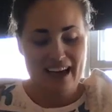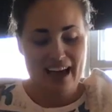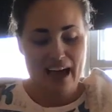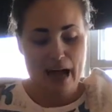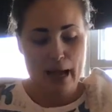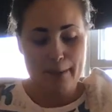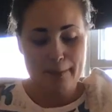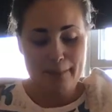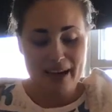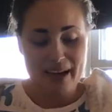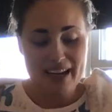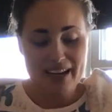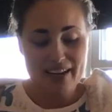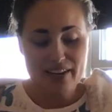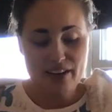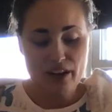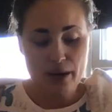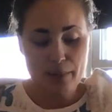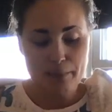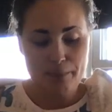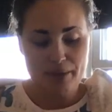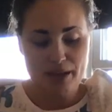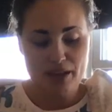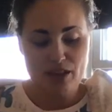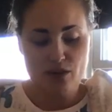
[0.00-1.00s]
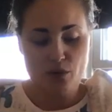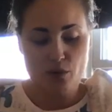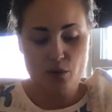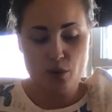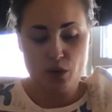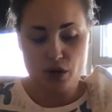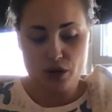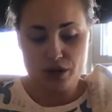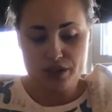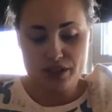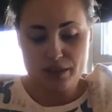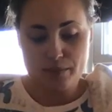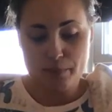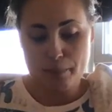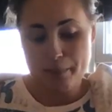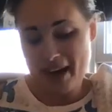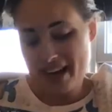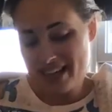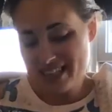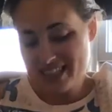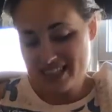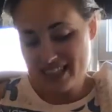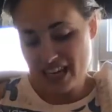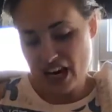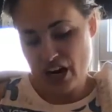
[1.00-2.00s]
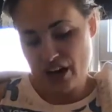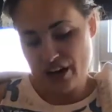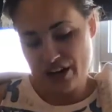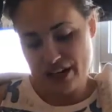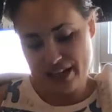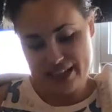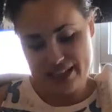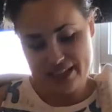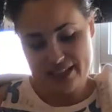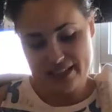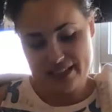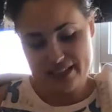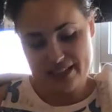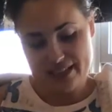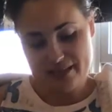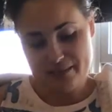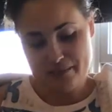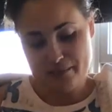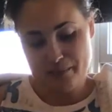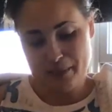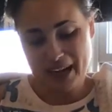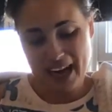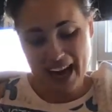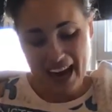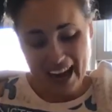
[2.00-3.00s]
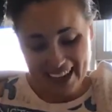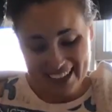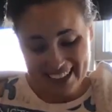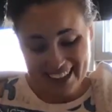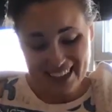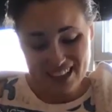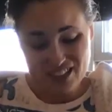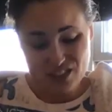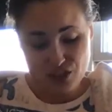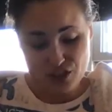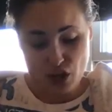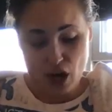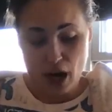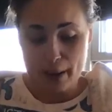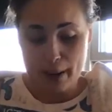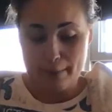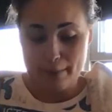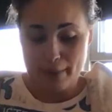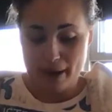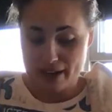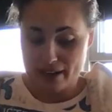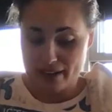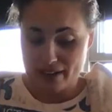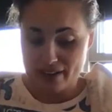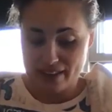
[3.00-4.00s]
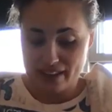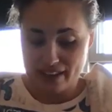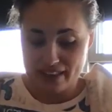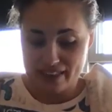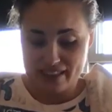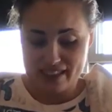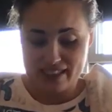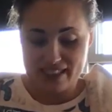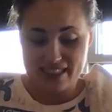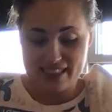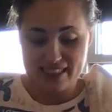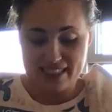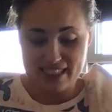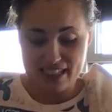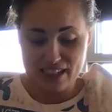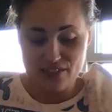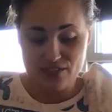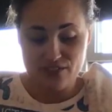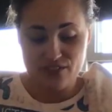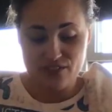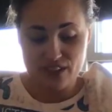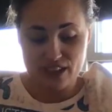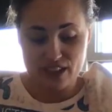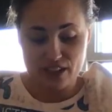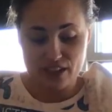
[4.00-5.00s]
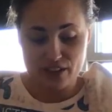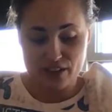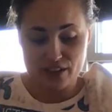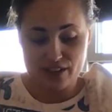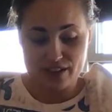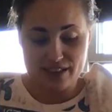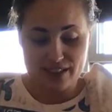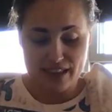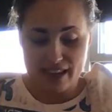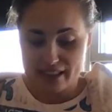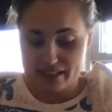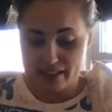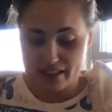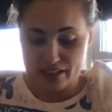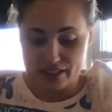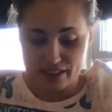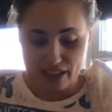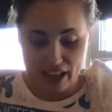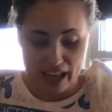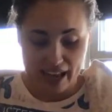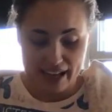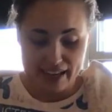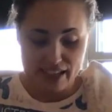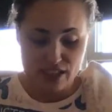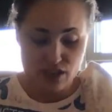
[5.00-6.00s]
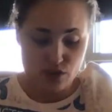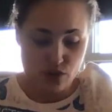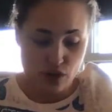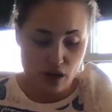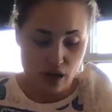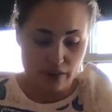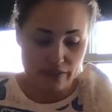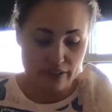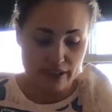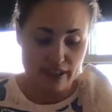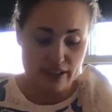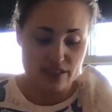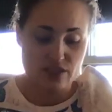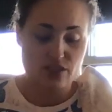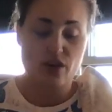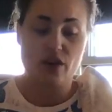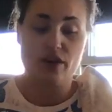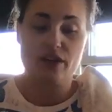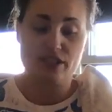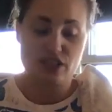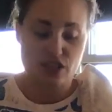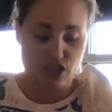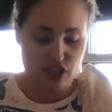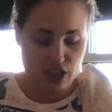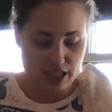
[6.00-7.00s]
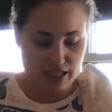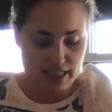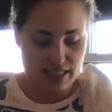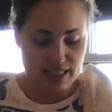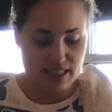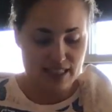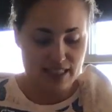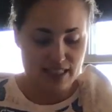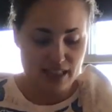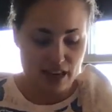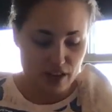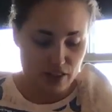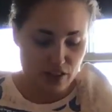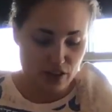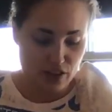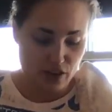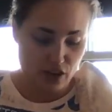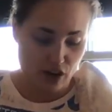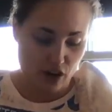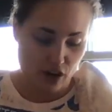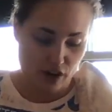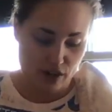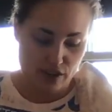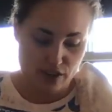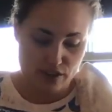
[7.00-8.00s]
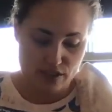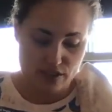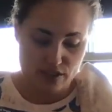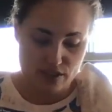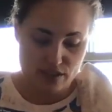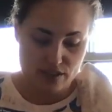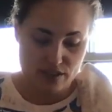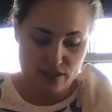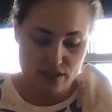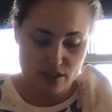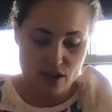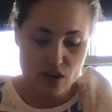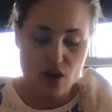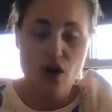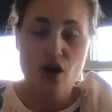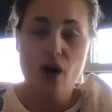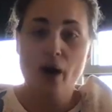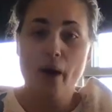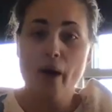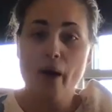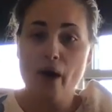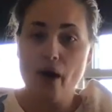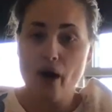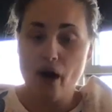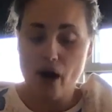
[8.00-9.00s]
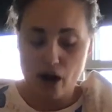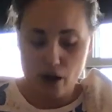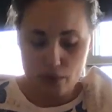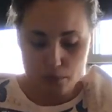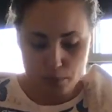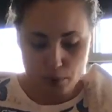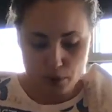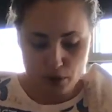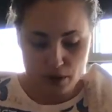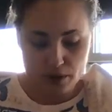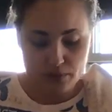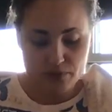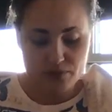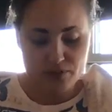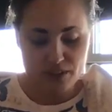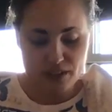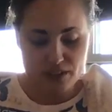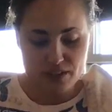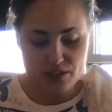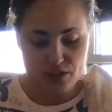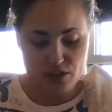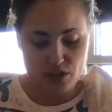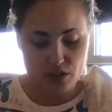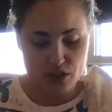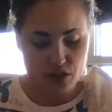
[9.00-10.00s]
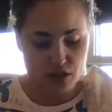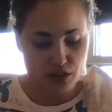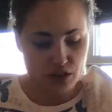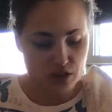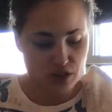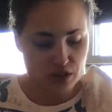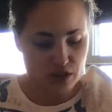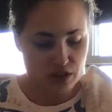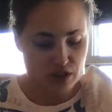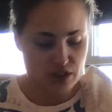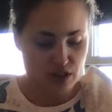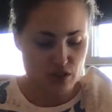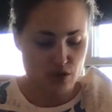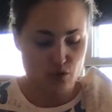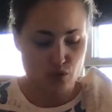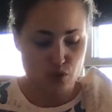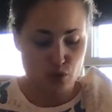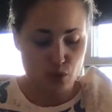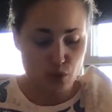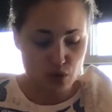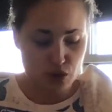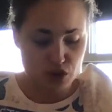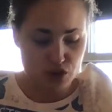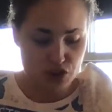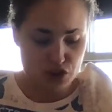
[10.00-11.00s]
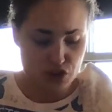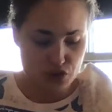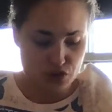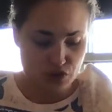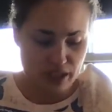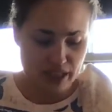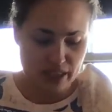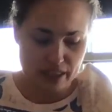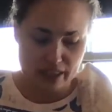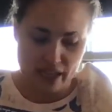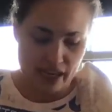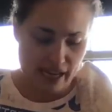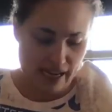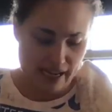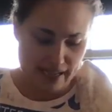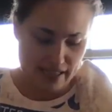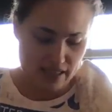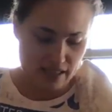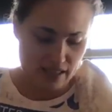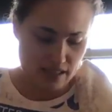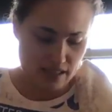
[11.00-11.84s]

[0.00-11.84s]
I might not be the world's best artist, but I can draw better than the stick figures and the line drawings on Jason's other cards. All perfect circles and ruler straight lines.